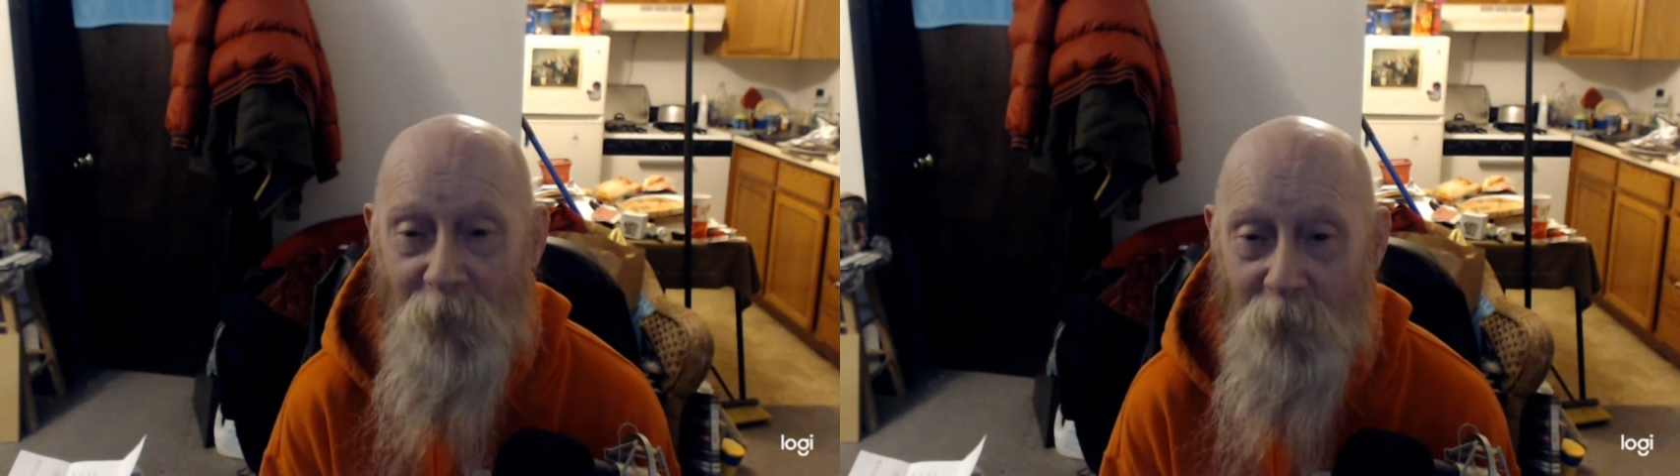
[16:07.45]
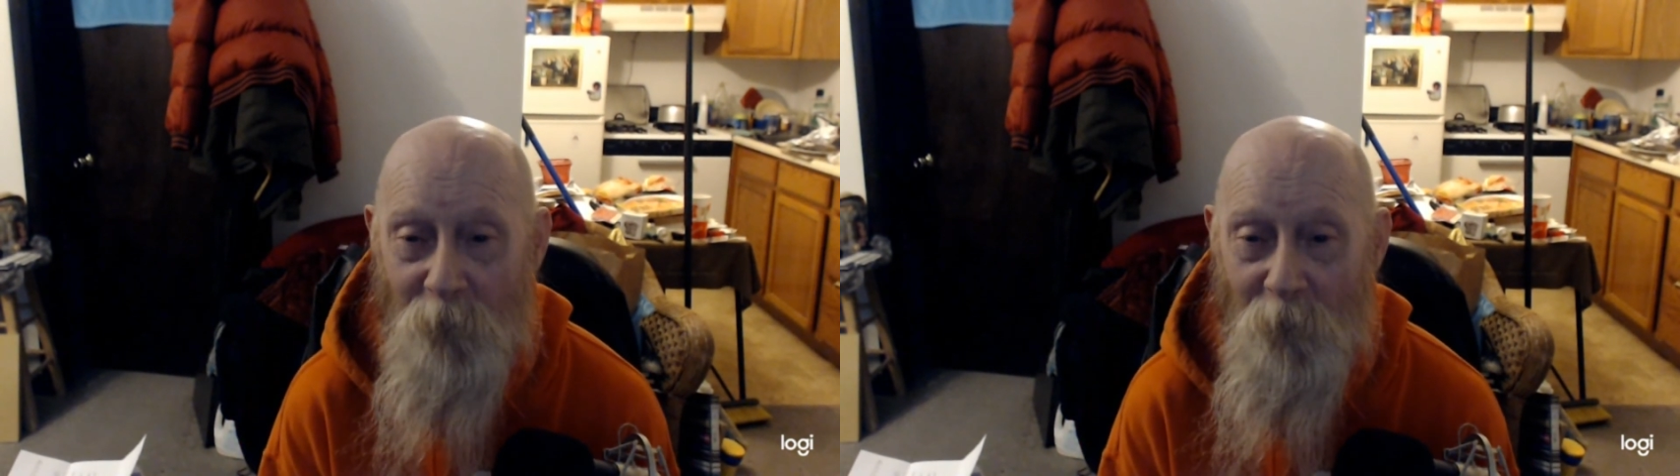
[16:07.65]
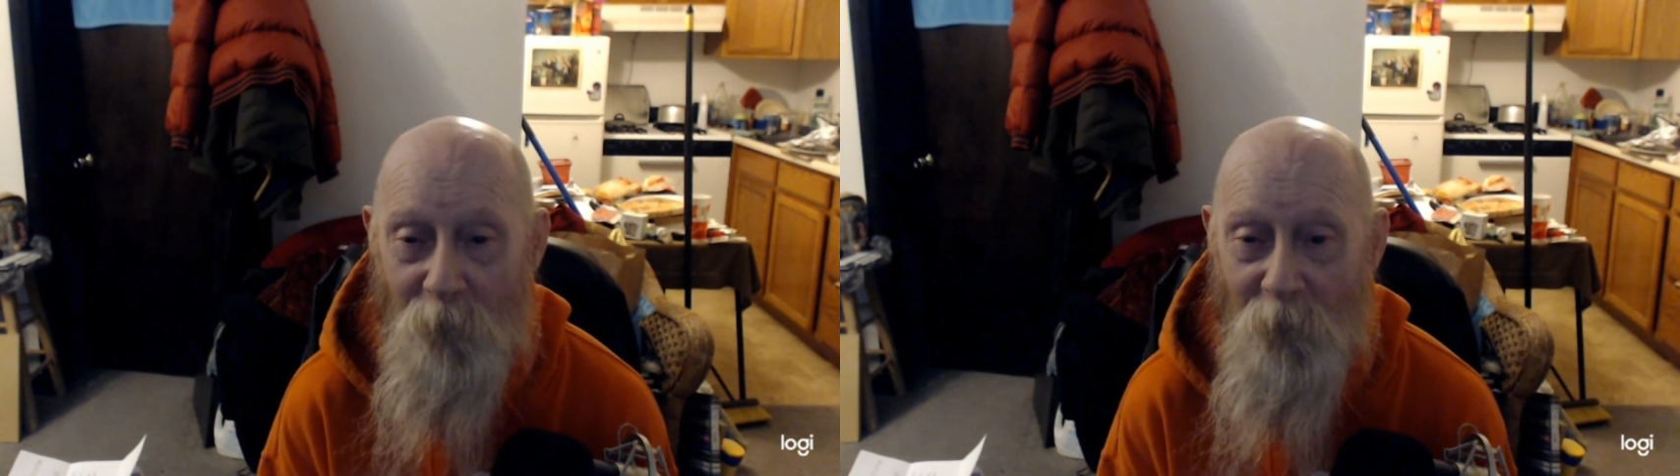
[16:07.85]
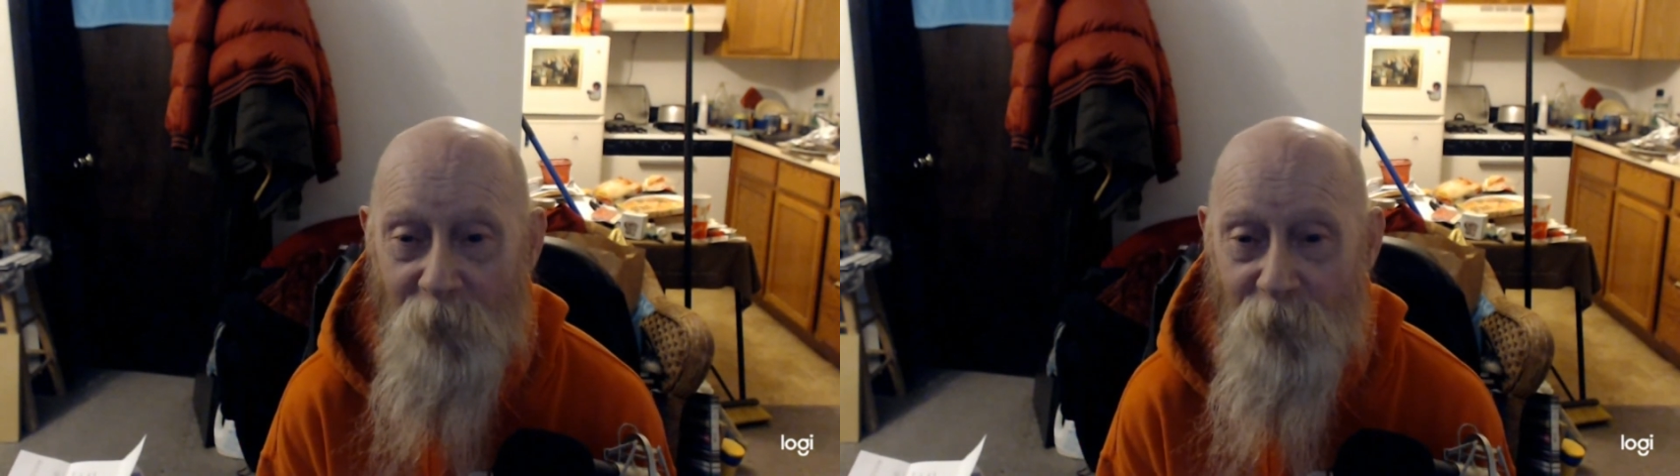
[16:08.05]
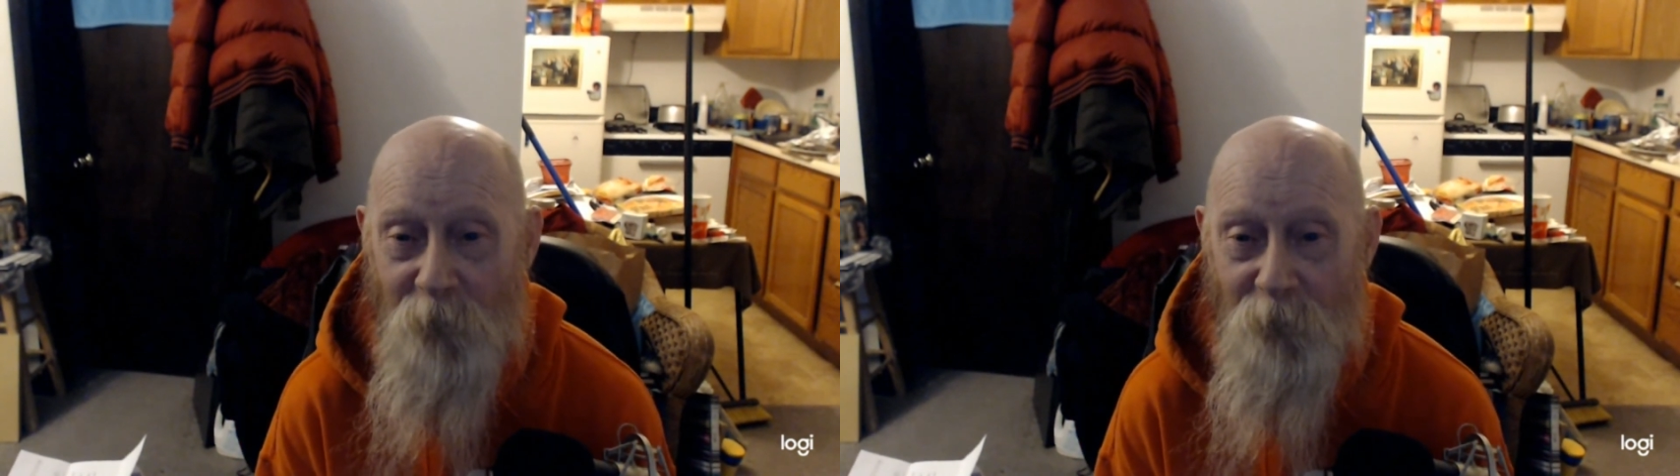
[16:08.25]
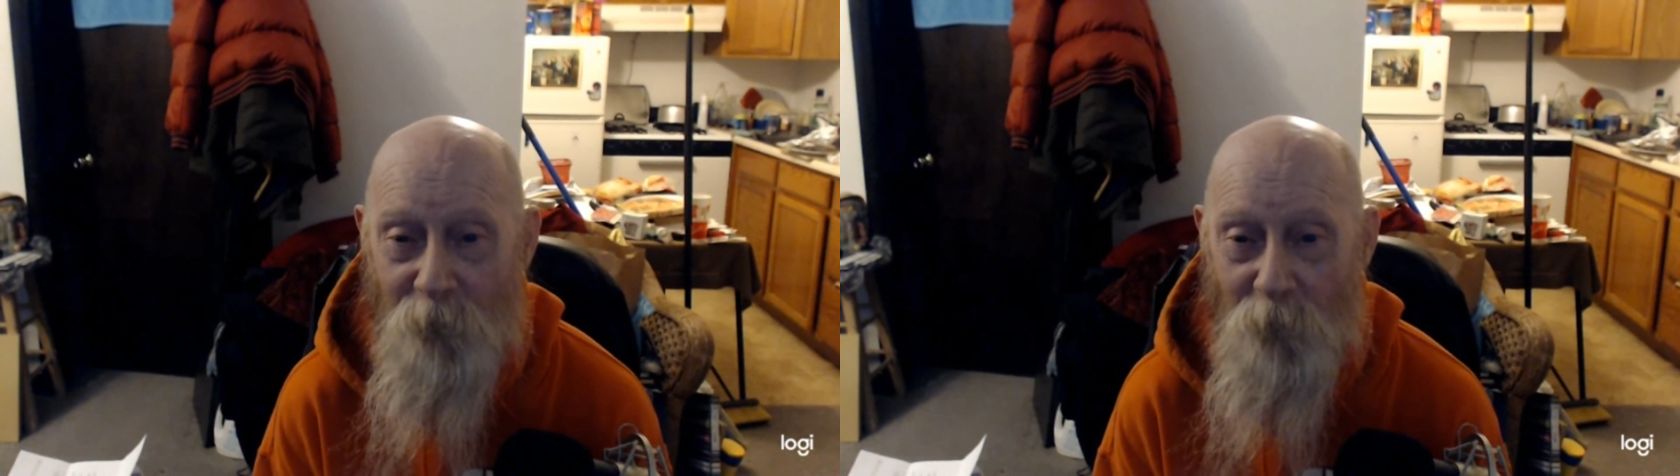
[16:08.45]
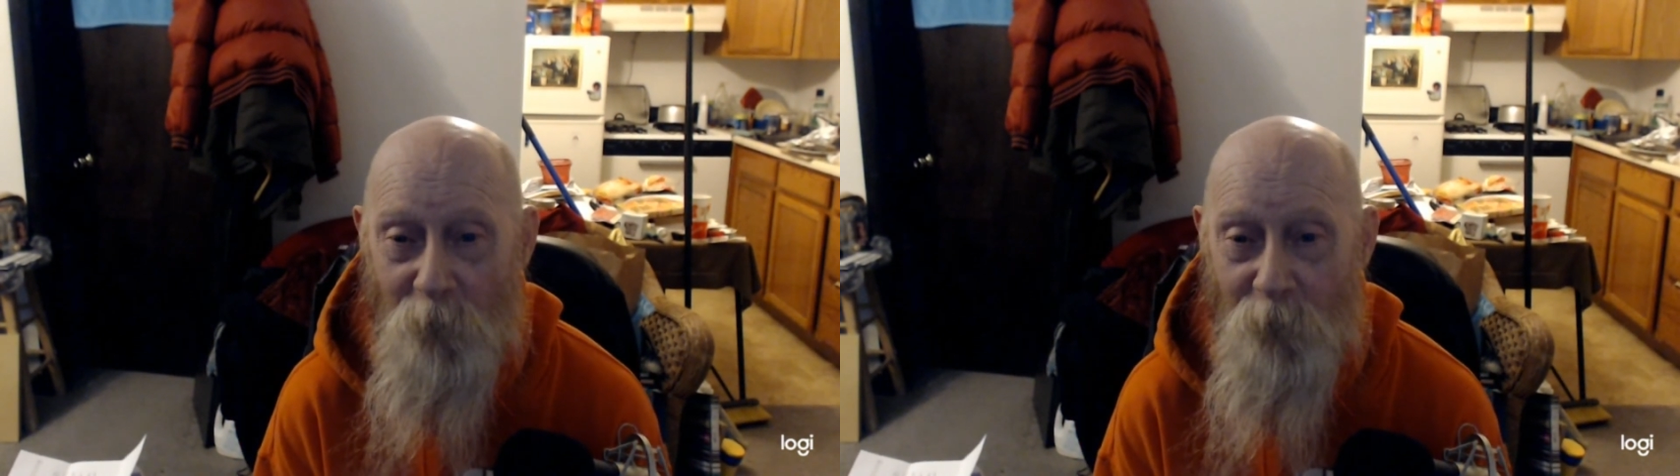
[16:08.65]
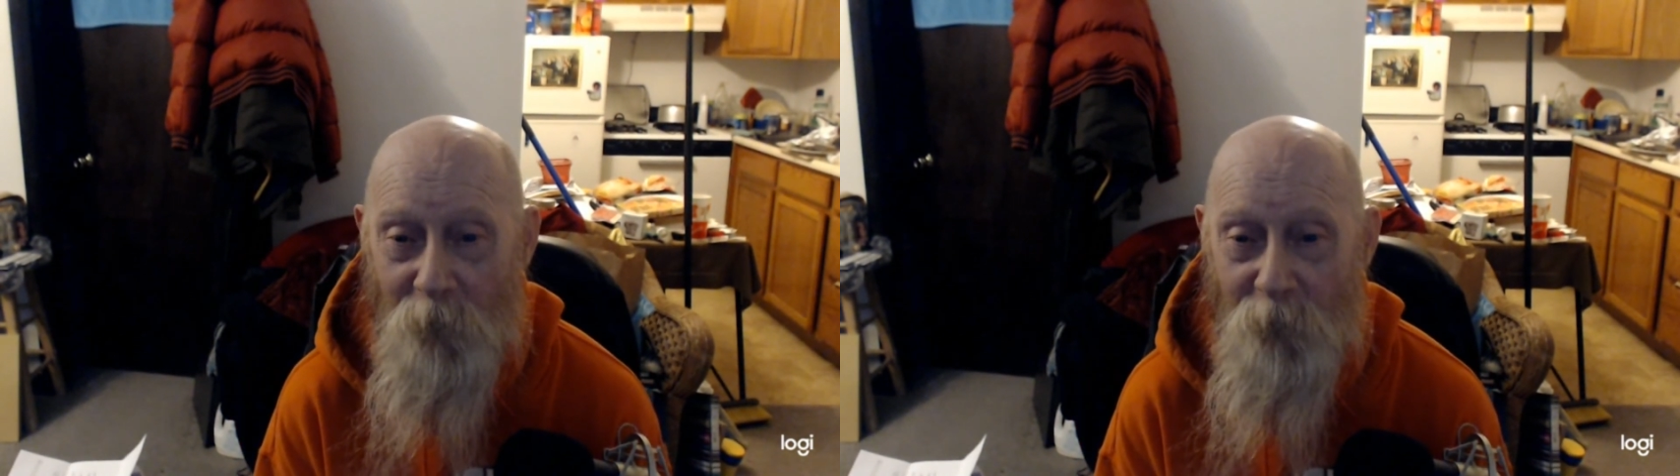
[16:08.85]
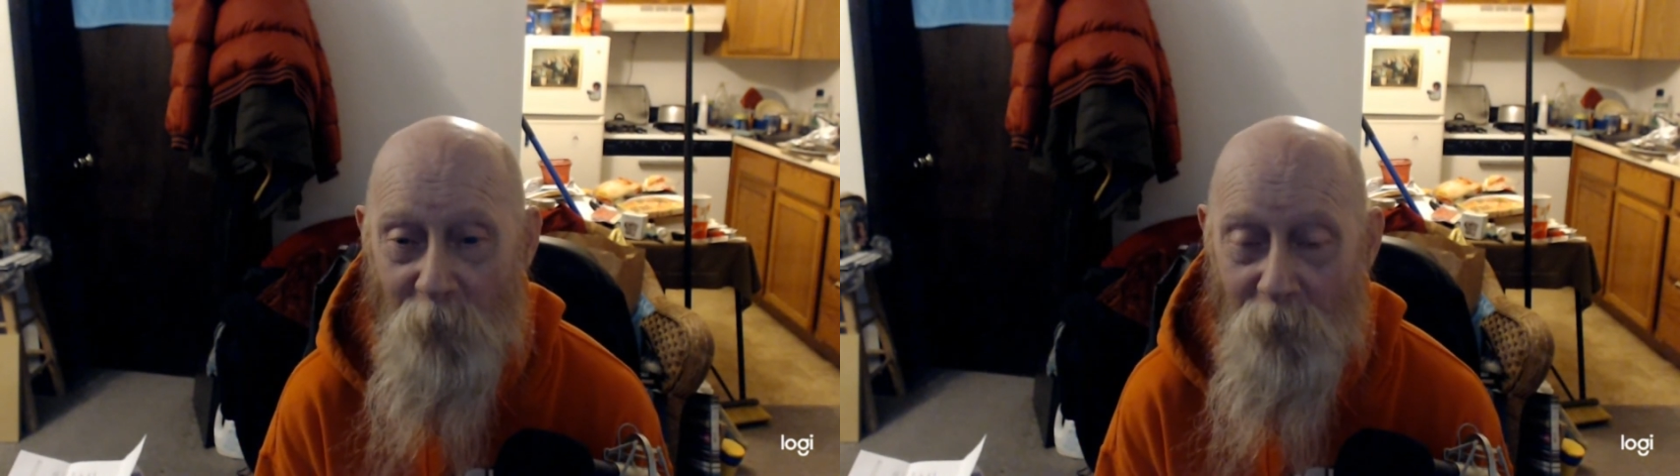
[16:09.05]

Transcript: in any corporation is the corporate